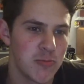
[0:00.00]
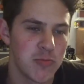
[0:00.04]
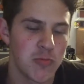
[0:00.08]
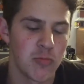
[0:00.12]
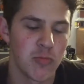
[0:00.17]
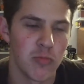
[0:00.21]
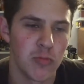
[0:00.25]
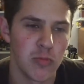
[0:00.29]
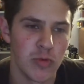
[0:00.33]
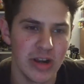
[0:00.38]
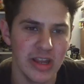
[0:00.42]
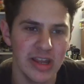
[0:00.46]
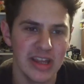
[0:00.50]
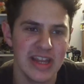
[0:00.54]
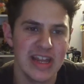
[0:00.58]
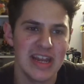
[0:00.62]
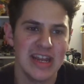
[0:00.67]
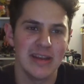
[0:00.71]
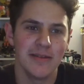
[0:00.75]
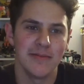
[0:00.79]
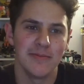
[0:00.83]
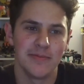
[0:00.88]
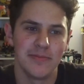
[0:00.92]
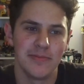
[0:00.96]

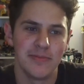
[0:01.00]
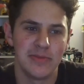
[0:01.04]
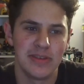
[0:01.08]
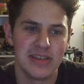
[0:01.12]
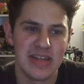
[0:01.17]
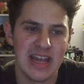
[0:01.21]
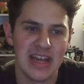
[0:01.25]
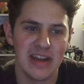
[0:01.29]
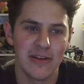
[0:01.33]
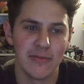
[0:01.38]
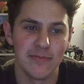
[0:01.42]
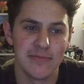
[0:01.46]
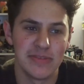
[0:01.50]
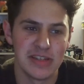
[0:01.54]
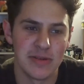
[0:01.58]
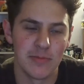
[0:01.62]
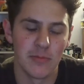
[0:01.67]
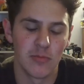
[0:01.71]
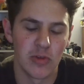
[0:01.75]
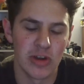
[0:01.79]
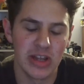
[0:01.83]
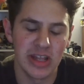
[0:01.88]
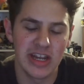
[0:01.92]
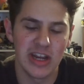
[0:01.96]
really take
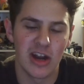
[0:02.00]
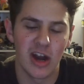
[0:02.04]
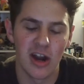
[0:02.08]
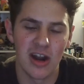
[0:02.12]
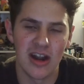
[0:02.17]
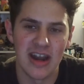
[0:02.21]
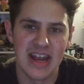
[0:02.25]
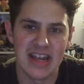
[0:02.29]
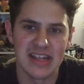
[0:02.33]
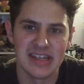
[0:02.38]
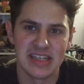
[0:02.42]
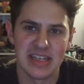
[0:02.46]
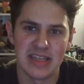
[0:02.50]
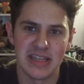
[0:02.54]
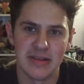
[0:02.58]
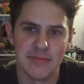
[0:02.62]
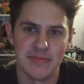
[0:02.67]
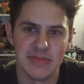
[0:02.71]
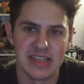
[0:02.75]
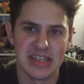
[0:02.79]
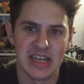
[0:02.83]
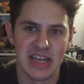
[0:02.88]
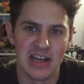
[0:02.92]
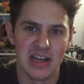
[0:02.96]
some really hard hits at
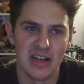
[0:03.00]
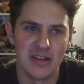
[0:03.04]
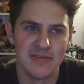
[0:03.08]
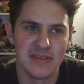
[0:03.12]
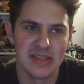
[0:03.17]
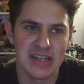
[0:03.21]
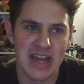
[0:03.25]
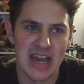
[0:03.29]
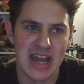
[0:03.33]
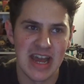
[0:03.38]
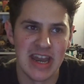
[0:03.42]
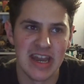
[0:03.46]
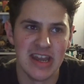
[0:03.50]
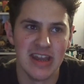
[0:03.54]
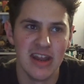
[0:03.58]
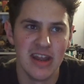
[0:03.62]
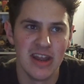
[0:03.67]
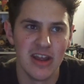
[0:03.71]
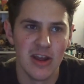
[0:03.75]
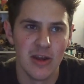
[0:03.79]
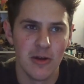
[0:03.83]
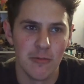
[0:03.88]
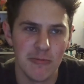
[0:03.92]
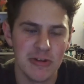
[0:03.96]
themselves, and
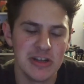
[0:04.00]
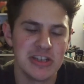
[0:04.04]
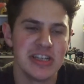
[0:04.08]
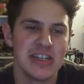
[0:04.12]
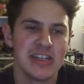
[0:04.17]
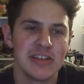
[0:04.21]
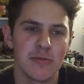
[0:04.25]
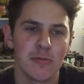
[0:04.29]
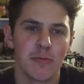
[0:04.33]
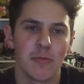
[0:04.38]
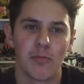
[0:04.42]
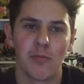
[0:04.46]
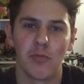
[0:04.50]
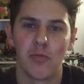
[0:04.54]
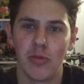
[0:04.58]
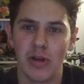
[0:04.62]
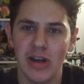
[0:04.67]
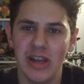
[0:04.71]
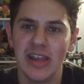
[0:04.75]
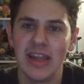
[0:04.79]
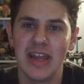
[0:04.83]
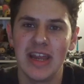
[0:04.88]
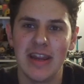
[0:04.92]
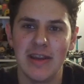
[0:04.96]
which is
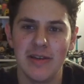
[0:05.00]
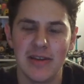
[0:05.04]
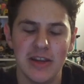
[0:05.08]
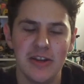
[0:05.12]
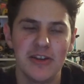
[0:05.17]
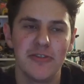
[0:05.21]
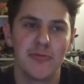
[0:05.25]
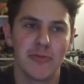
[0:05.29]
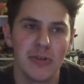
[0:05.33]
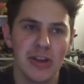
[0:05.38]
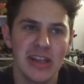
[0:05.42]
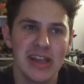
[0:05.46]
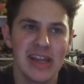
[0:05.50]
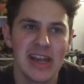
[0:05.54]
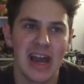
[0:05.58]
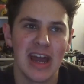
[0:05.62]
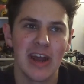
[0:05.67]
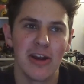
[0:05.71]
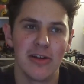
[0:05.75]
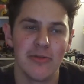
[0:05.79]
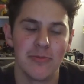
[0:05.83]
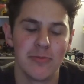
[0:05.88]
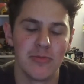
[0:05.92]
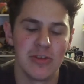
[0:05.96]
really, you really
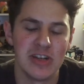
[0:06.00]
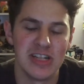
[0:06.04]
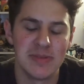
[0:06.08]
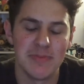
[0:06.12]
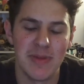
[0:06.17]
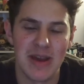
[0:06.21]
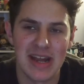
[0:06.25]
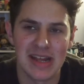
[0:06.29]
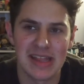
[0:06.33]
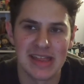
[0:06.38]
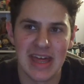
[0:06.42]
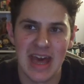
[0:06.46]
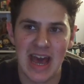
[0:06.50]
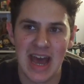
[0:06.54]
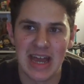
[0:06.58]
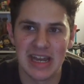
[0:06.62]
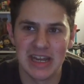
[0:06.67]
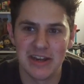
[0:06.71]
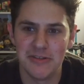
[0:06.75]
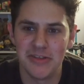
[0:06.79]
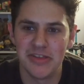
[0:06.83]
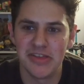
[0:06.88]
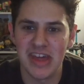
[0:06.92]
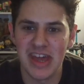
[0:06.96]
gotta respect
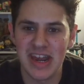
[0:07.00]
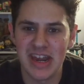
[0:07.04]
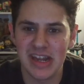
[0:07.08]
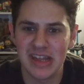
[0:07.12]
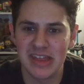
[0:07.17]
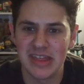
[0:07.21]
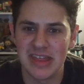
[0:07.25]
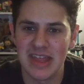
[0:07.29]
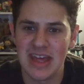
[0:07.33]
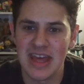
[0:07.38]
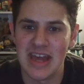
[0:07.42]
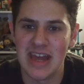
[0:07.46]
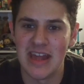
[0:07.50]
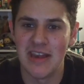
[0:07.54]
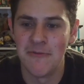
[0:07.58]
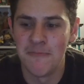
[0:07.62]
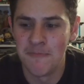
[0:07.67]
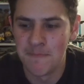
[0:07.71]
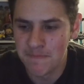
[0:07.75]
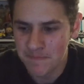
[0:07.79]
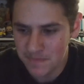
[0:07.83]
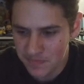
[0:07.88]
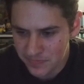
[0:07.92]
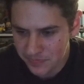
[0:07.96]
that. You think that,
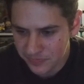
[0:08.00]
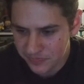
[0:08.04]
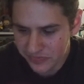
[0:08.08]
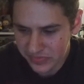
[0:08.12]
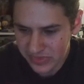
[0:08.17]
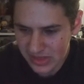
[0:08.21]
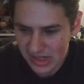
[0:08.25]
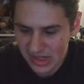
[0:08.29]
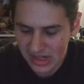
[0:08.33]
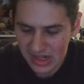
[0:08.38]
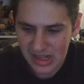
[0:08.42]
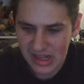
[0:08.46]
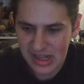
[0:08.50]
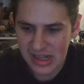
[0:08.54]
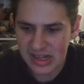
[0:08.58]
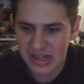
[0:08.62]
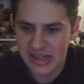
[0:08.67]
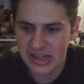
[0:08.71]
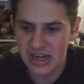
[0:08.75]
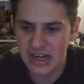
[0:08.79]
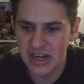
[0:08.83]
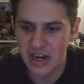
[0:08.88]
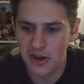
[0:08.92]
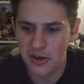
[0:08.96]

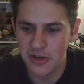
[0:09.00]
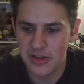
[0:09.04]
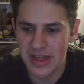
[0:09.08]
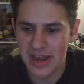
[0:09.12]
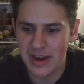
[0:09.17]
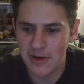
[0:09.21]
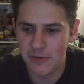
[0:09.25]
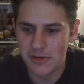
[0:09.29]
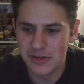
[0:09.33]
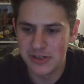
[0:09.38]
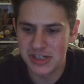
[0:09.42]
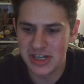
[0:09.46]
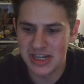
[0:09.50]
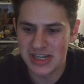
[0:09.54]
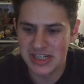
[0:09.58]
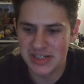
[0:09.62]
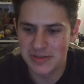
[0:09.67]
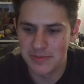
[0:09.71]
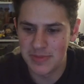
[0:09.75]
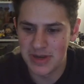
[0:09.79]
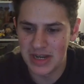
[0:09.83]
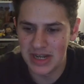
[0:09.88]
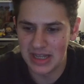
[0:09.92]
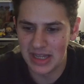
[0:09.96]
you know, they would
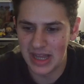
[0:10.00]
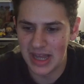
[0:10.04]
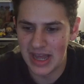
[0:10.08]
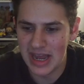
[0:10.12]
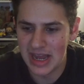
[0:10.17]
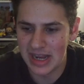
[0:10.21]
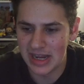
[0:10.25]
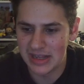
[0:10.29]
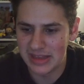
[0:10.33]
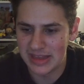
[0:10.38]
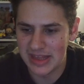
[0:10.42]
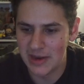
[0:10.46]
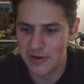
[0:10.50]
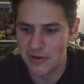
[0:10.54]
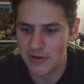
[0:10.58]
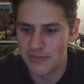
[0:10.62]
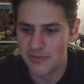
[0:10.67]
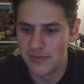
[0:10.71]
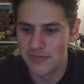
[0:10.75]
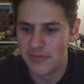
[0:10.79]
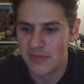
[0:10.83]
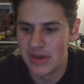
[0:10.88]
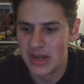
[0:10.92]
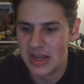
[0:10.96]
just be like, they
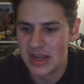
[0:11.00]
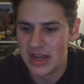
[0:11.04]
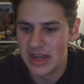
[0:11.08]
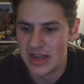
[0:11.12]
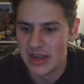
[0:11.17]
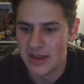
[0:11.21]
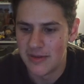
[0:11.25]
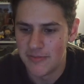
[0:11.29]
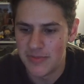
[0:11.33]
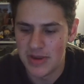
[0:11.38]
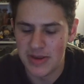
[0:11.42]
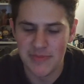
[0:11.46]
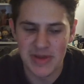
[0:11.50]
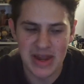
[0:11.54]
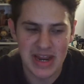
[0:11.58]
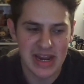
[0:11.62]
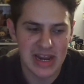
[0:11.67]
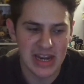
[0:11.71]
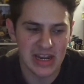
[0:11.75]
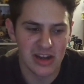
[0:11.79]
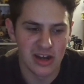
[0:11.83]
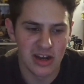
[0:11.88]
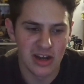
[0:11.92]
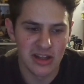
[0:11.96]
would be
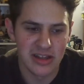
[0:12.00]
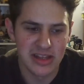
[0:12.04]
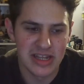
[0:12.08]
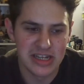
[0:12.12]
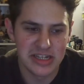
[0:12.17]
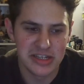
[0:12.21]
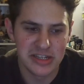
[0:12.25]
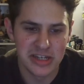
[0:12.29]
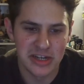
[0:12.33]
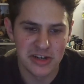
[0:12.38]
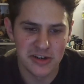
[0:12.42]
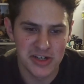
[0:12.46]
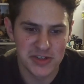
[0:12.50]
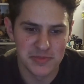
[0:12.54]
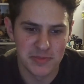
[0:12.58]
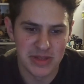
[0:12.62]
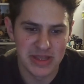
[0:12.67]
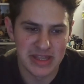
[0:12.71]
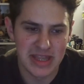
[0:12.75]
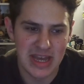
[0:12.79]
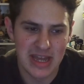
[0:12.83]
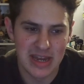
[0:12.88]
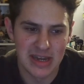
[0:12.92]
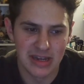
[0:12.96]
making all of these jokes
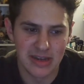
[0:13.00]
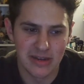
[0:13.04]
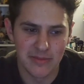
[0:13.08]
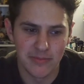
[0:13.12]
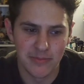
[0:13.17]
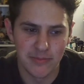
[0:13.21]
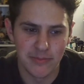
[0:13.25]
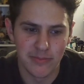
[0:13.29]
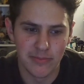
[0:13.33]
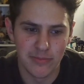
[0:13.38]
but then